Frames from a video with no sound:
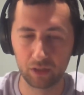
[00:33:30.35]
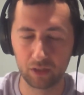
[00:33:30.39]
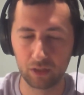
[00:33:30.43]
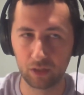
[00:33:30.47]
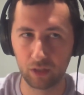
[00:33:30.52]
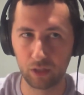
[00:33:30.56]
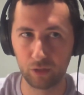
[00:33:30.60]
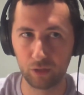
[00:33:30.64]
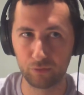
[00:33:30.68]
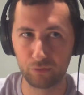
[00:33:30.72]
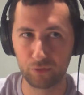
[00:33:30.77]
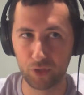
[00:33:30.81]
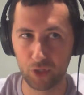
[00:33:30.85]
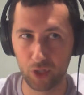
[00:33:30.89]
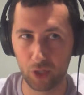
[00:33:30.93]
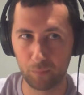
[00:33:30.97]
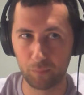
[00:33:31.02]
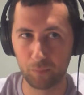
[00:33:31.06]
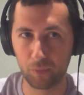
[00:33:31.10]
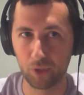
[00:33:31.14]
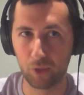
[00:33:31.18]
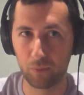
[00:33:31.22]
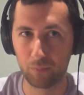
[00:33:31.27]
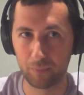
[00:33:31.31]
of top
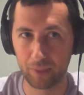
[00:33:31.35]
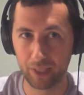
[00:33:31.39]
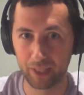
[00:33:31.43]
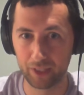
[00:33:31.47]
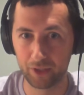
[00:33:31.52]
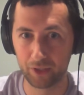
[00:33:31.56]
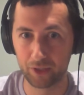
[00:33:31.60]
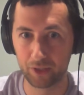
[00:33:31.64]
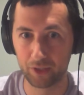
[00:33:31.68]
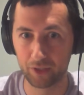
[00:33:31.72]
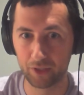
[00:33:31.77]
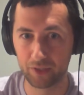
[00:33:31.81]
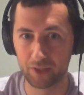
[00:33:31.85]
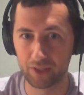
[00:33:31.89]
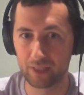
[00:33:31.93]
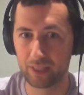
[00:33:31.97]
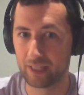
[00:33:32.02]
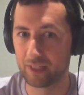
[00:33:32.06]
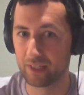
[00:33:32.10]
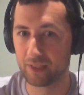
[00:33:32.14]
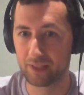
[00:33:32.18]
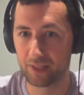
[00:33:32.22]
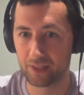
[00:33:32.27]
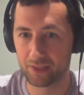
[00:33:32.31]
competitors that
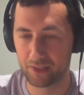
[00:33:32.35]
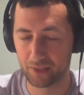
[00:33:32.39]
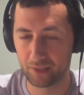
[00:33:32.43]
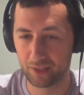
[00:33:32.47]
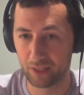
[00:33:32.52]
it doesn't